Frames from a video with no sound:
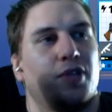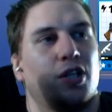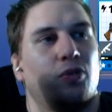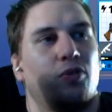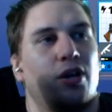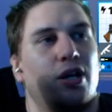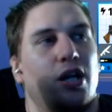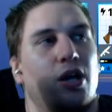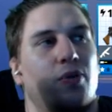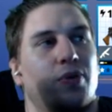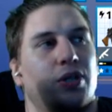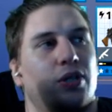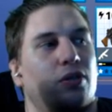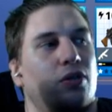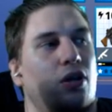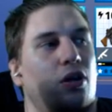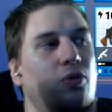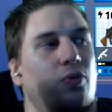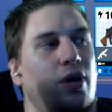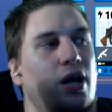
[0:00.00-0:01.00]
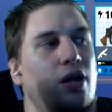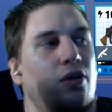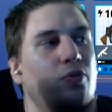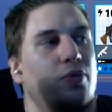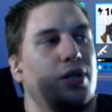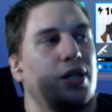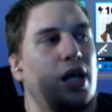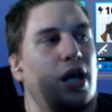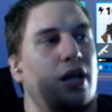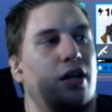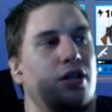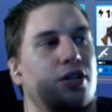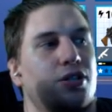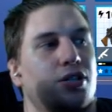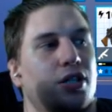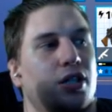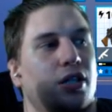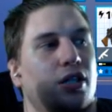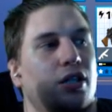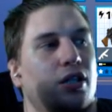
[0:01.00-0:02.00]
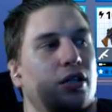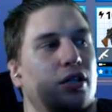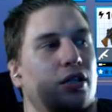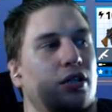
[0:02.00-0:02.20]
But right now around with energy,